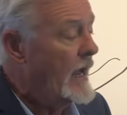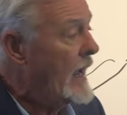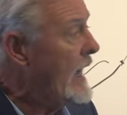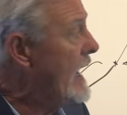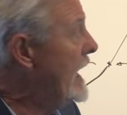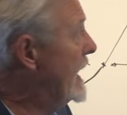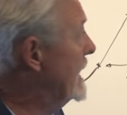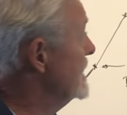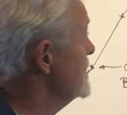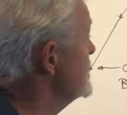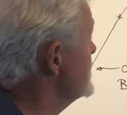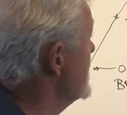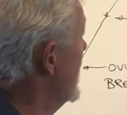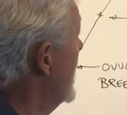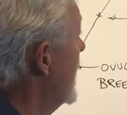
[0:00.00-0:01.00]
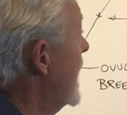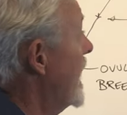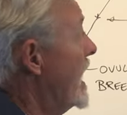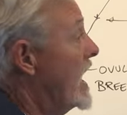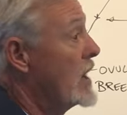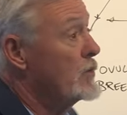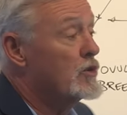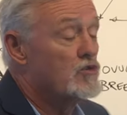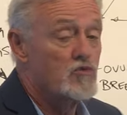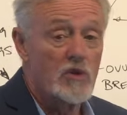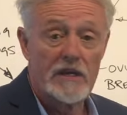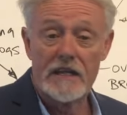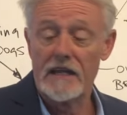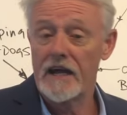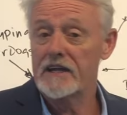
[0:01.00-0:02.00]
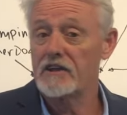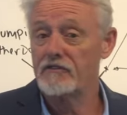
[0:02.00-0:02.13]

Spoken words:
And I would really like